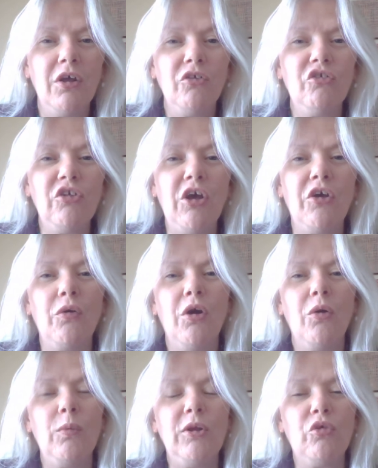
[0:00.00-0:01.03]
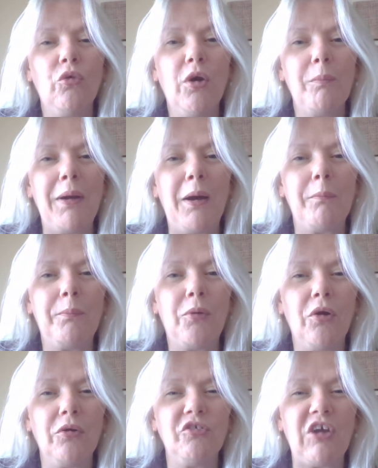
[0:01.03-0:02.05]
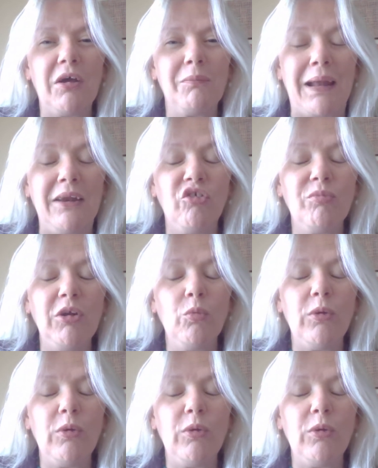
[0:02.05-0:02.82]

So, we talk about project management,